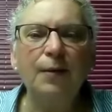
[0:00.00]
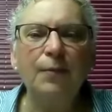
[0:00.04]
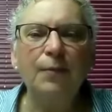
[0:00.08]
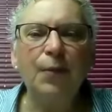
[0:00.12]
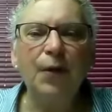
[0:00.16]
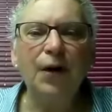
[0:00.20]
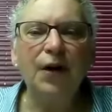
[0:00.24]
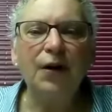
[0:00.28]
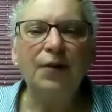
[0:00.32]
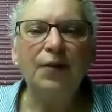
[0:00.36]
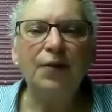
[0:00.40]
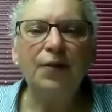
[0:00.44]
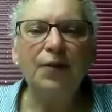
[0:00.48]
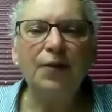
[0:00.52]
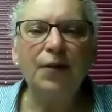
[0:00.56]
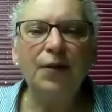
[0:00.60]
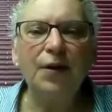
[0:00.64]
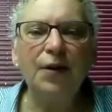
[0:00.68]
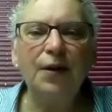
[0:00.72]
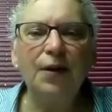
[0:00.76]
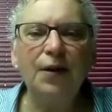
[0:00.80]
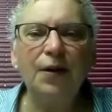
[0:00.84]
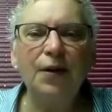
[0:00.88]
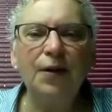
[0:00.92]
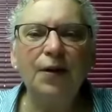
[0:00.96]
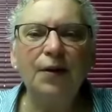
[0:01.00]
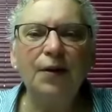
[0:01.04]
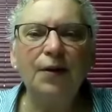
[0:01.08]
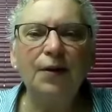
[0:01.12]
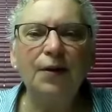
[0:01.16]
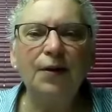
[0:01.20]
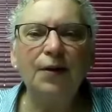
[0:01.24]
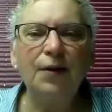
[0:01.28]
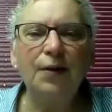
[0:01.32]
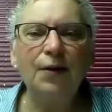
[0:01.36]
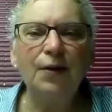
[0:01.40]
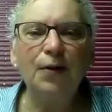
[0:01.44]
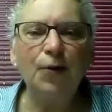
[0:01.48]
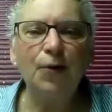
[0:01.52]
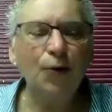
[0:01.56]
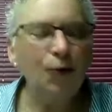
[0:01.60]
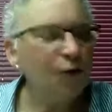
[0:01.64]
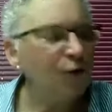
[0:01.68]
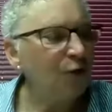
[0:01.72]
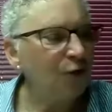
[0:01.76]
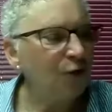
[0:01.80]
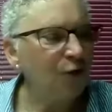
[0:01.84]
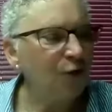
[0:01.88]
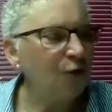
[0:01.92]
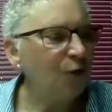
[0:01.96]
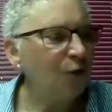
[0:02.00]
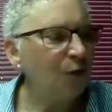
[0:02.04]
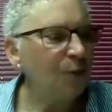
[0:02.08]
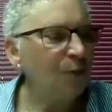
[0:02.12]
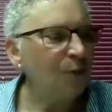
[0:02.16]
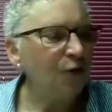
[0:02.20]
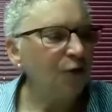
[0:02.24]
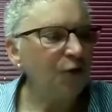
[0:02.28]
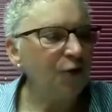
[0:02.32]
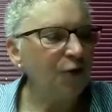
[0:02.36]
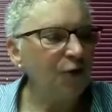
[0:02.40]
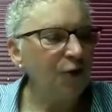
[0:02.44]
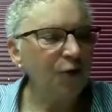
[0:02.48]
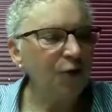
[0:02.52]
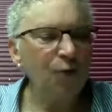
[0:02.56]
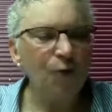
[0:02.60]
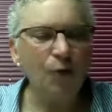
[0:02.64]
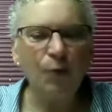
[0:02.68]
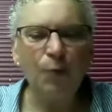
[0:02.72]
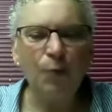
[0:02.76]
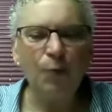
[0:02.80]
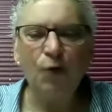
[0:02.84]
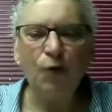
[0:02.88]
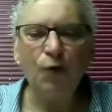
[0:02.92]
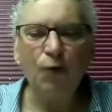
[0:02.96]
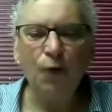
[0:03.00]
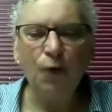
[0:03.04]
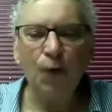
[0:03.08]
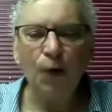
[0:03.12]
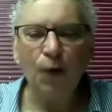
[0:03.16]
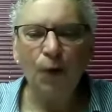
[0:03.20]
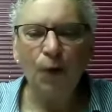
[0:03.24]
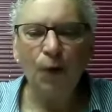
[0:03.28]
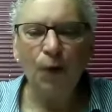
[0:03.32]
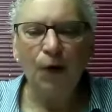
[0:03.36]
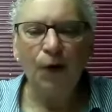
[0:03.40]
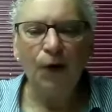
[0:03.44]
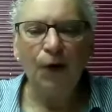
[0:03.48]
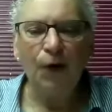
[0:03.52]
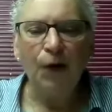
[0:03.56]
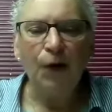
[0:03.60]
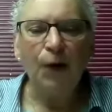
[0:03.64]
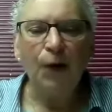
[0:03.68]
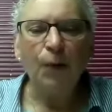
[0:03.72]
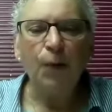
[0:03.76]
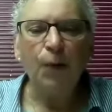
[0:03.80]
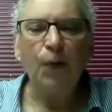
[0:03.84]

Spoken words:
But in the Christian scriptures, as we move forward,